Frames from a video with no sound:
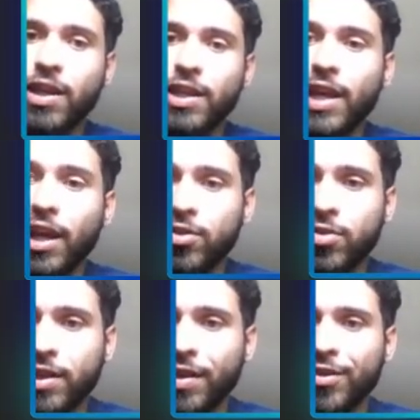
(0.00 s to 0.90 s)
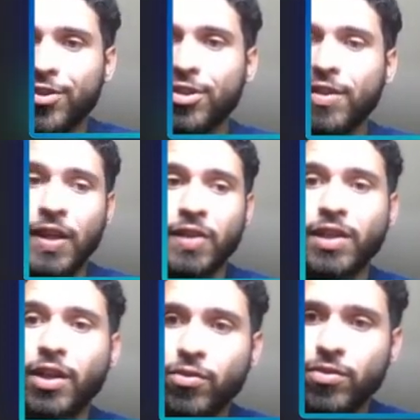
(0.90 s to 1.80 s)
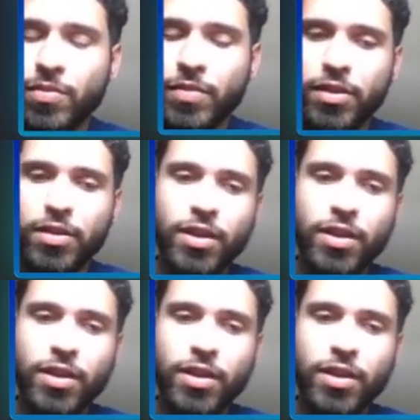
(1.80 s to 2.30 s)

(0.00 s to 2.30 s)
get your attention, and tell you something.